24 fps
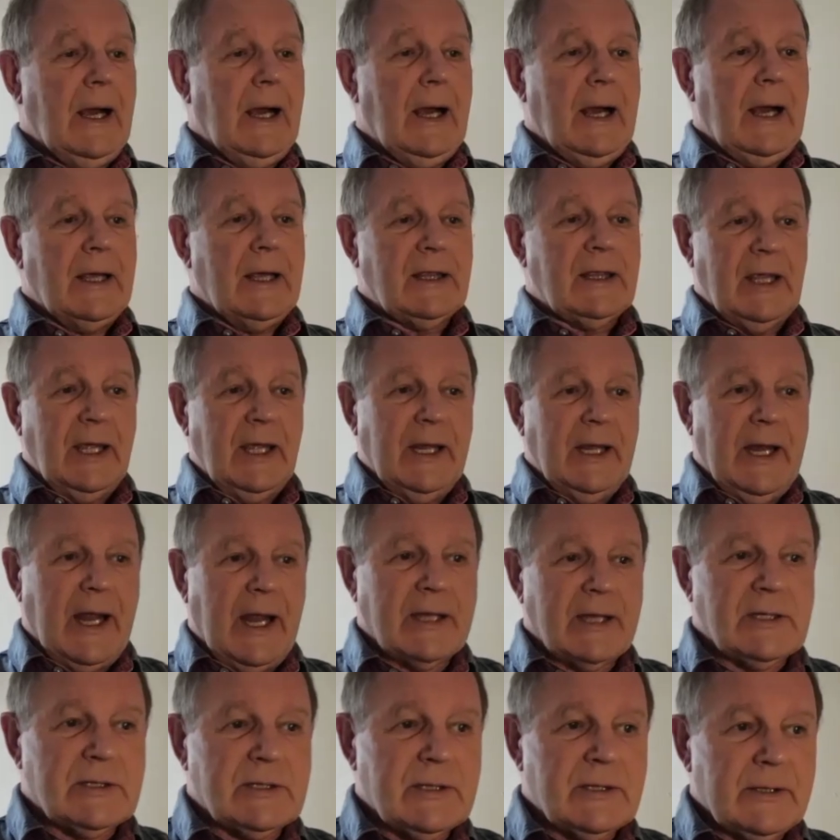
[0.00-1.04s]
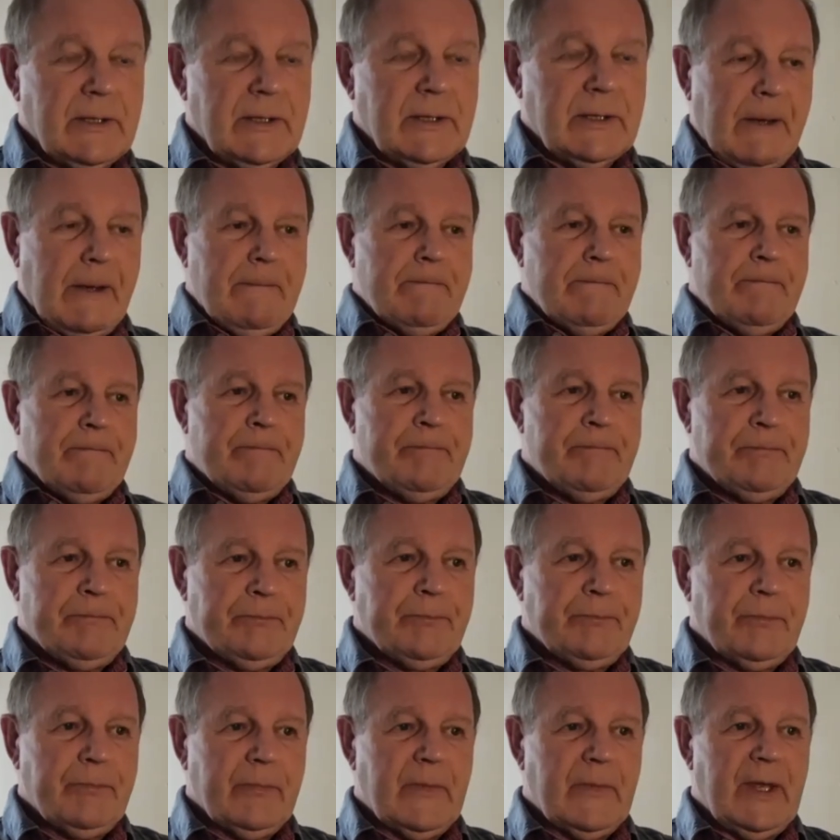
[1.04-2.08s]
I think it adds,
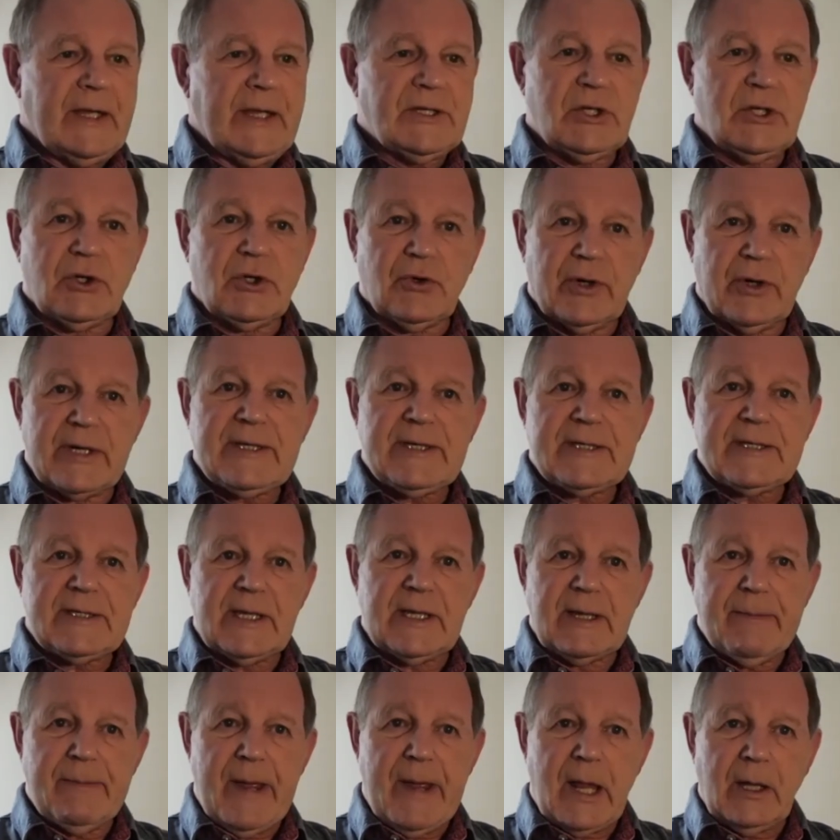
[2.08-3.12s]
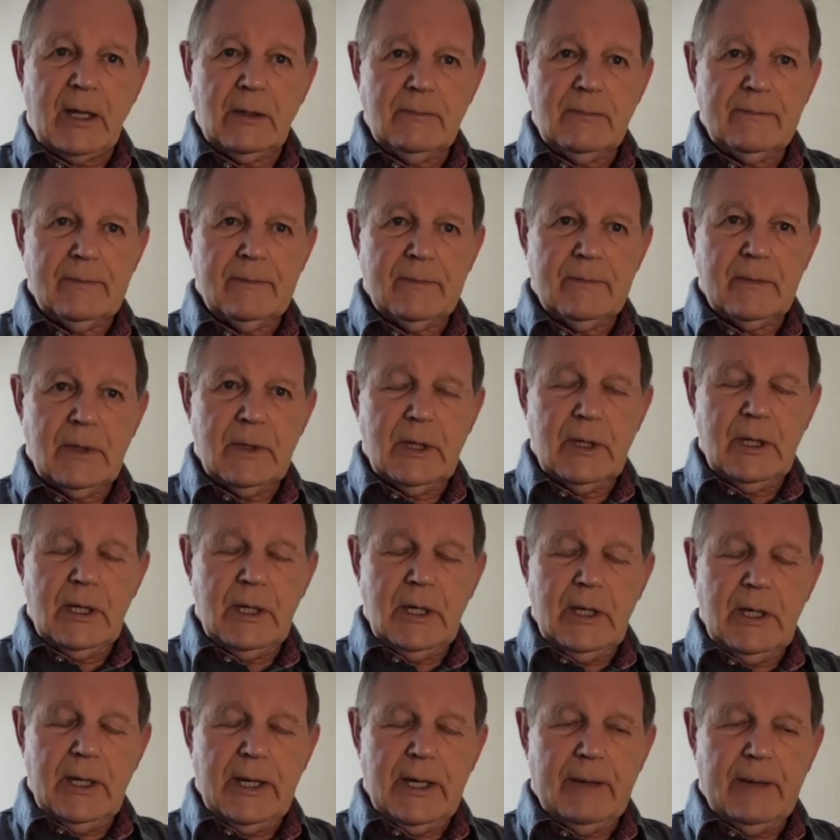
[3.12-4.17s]
it's grist to the mill,
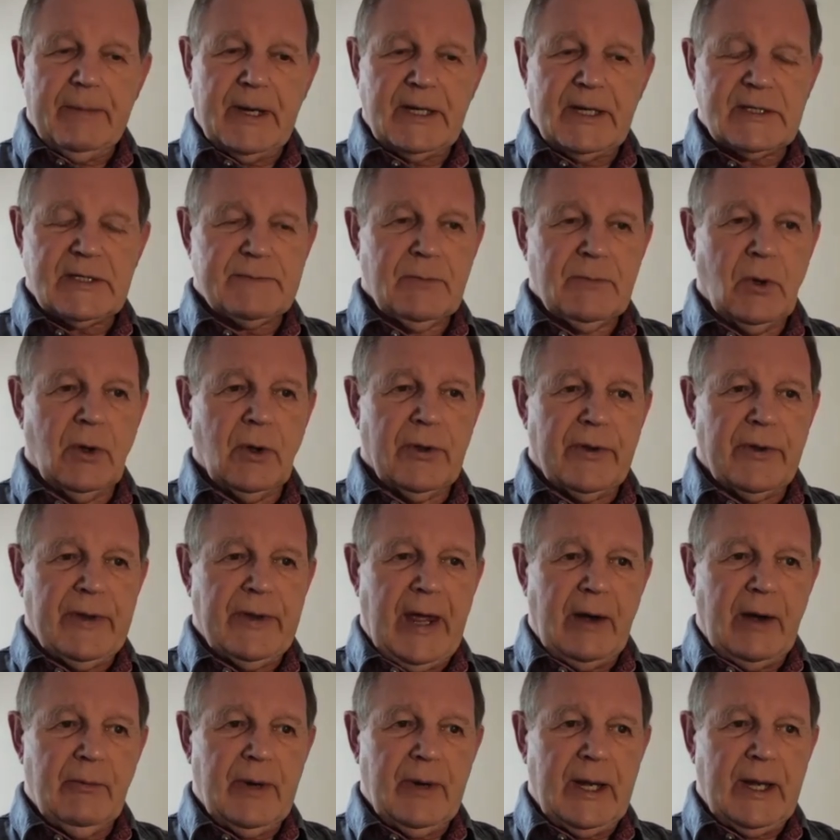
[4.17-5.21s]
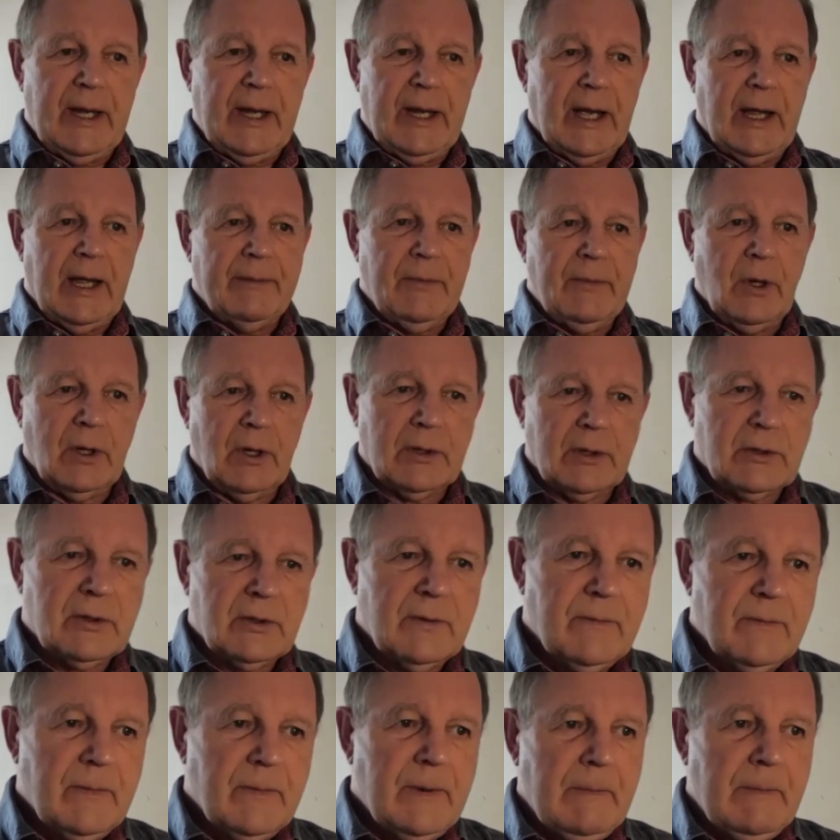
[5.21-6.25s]
but it's more than that, really. I'm not
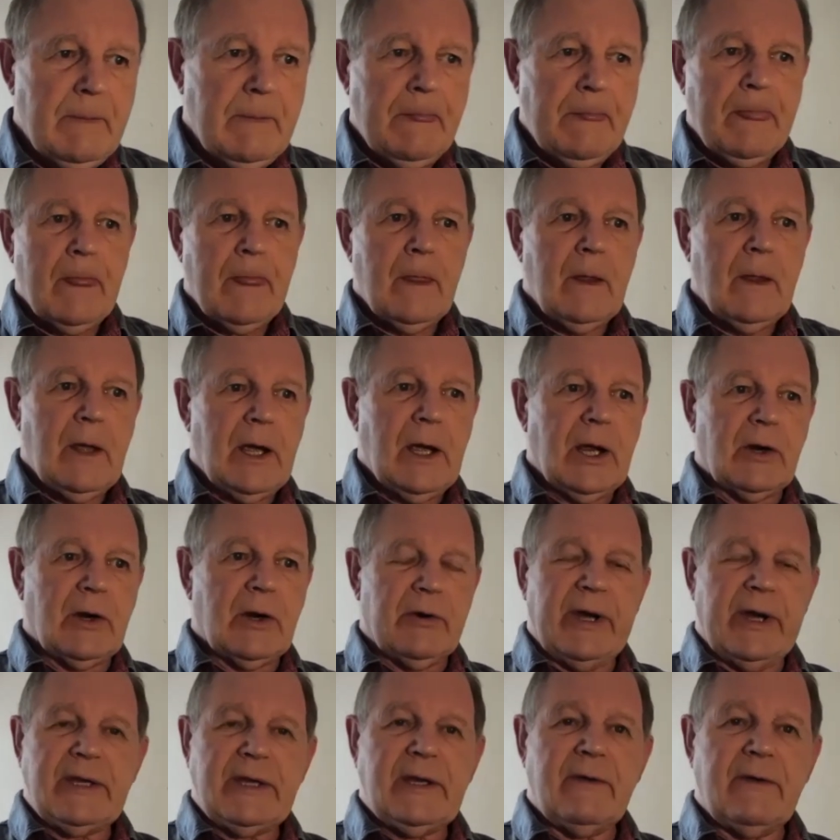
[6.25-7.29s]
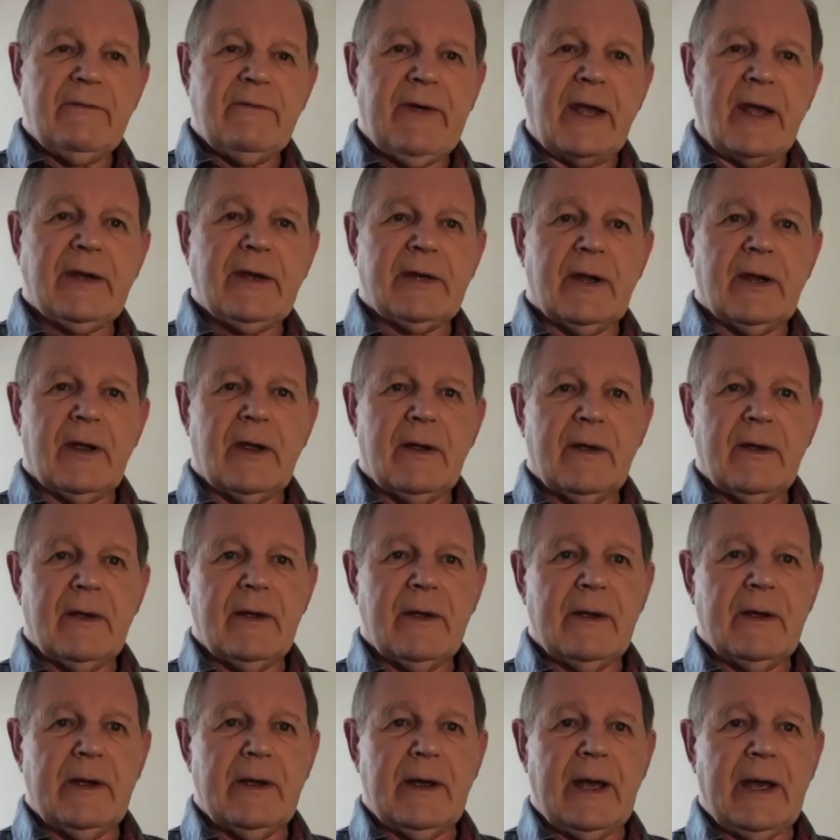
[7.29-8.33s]
a great inventor
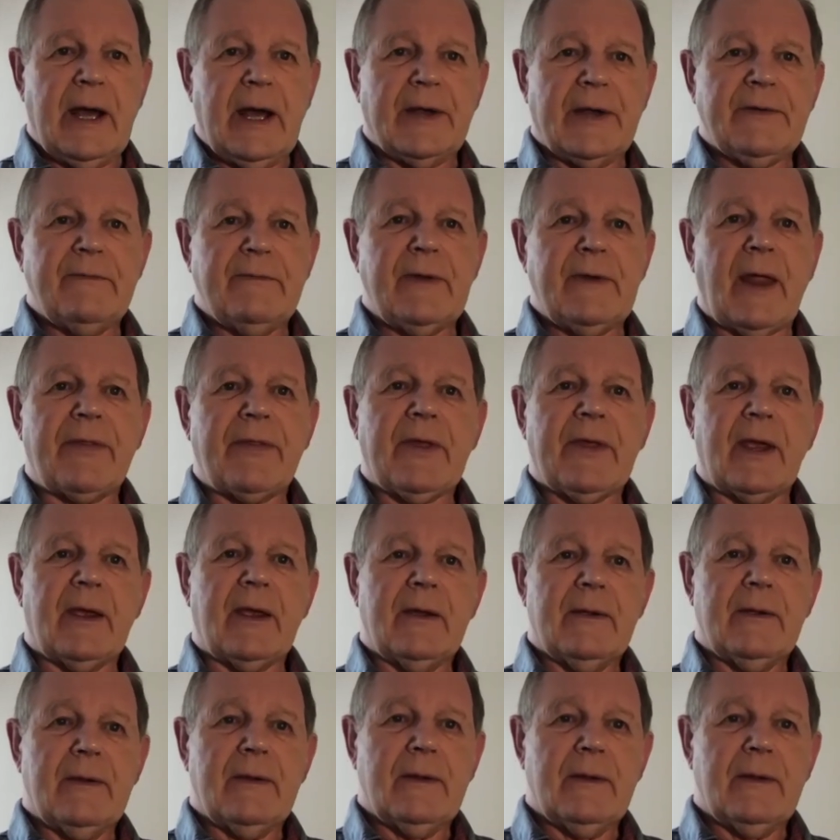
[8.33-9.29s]
out of nothing.